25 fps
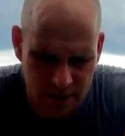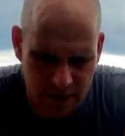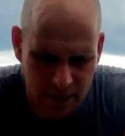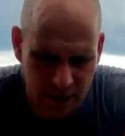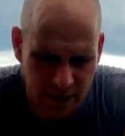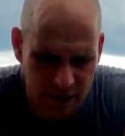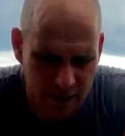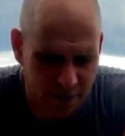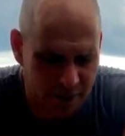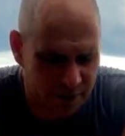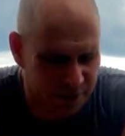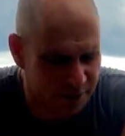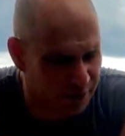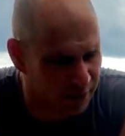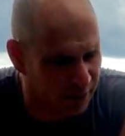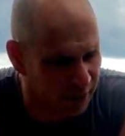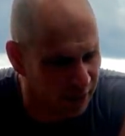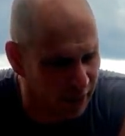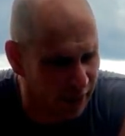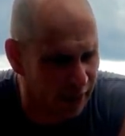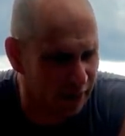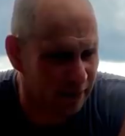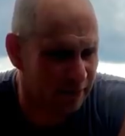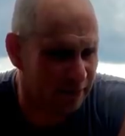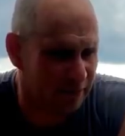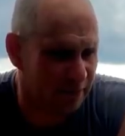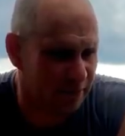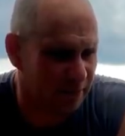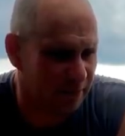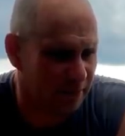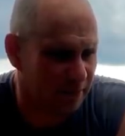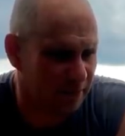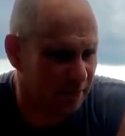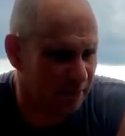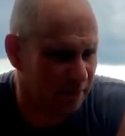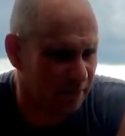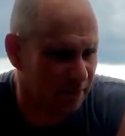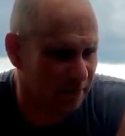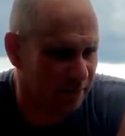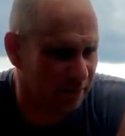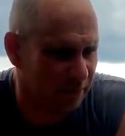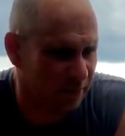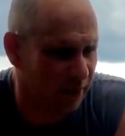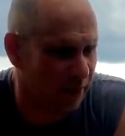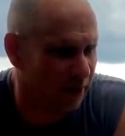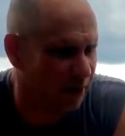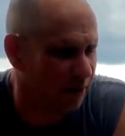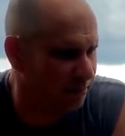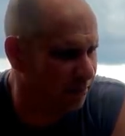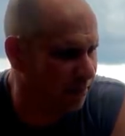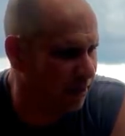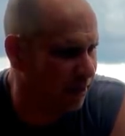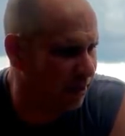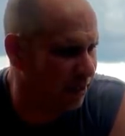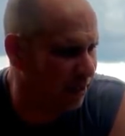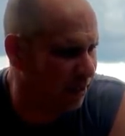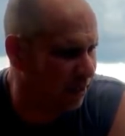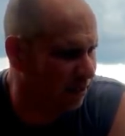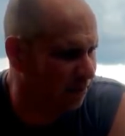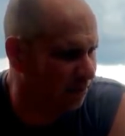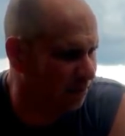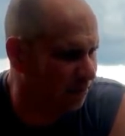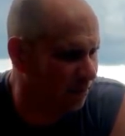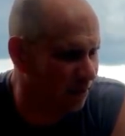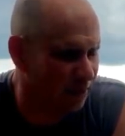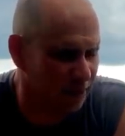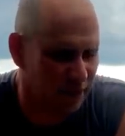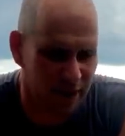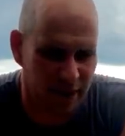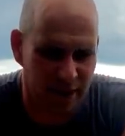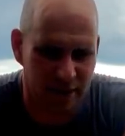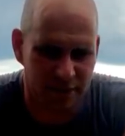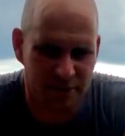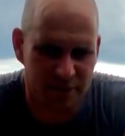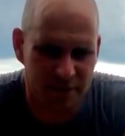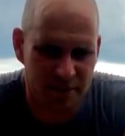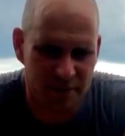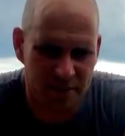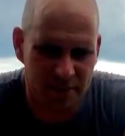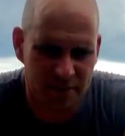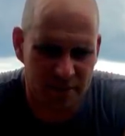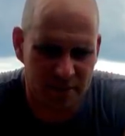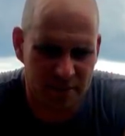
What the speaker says: And there's not very many of them left.